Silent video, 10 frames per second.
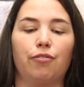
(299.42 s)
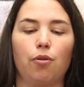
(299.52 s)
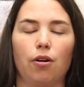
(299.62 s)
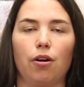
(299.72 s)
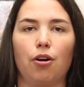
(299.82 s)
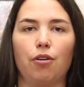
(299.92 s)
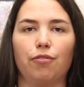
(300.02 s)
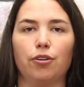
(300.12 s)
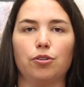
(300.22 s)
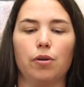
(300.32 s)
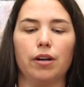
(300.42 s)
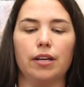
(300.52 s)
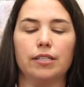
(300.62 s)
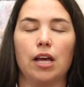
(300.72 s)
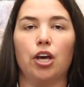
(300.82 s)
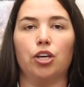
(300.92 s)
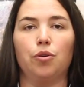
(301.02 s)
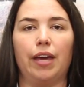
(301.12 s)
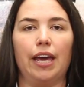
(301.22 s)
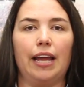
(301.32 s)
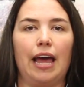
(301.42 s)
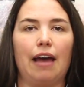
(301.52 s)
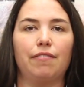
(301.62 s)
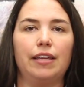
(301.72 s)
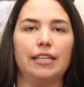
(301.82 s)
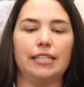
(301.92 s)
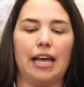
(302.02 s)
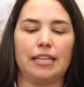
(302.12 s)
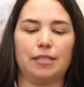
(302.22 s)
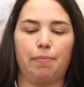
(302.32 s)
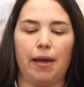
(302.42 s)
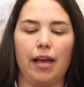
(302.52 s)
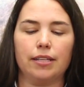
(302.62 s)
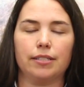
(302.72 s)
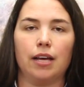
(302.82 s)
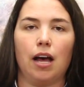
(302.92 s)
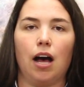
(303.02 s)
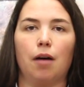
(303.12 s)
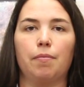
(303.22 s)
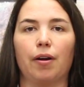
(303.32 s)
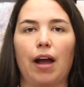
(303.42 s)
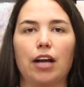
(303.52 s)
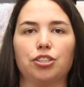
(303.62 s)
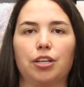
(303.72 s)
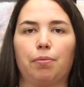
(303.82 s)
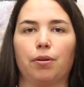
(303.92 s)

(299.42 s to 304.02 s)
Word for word: for a gopher tortoise. You can't have these as pets. Um, they're actually